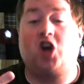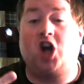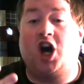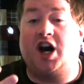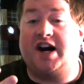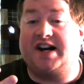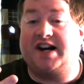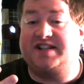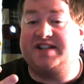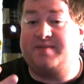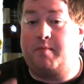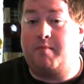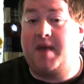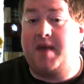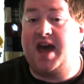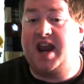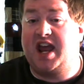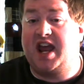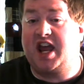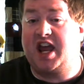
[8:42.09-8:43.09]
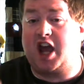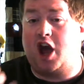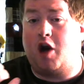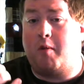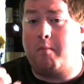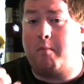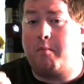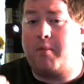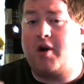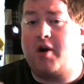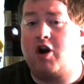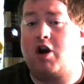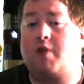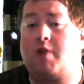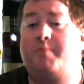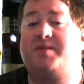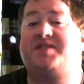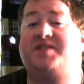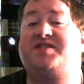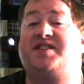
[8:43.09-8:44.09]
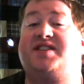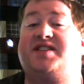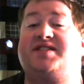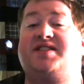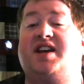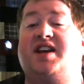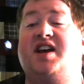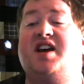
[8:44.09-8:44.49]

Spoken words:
cosmetic purposes.